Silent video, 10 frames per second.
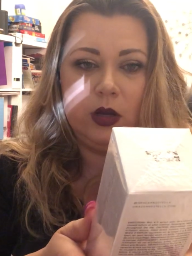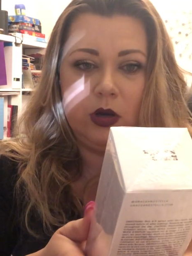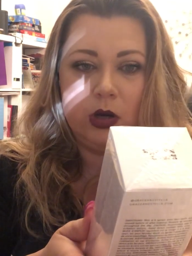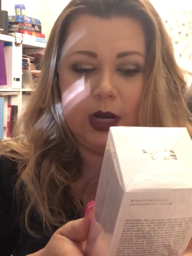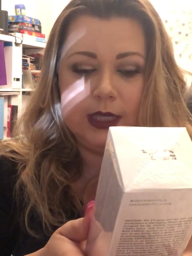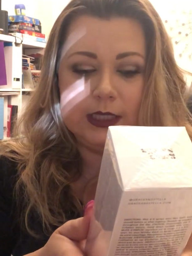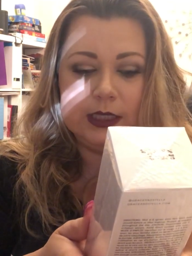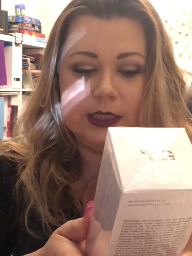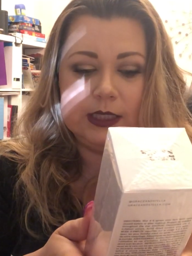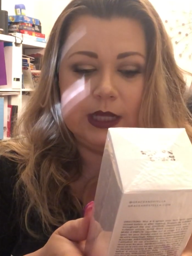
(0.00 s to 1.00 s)
Grace
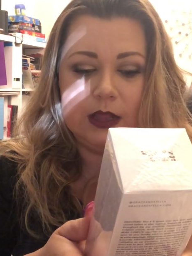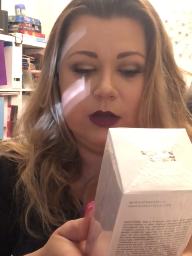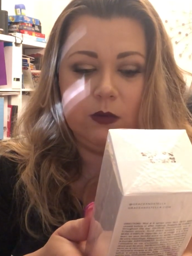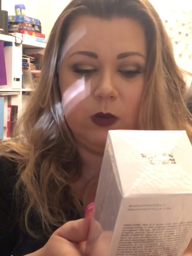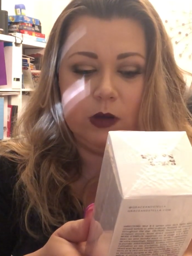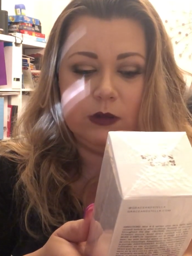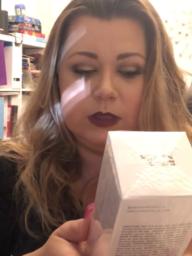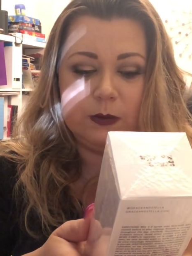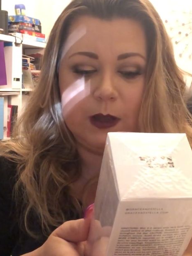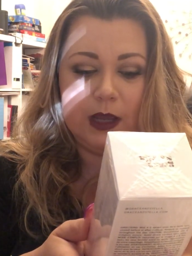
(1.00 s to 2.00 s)
and Stella Rose
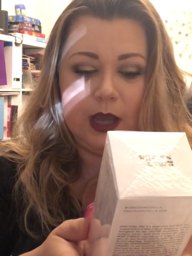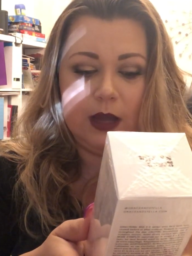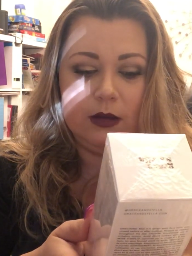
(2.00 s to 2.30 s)
Spray,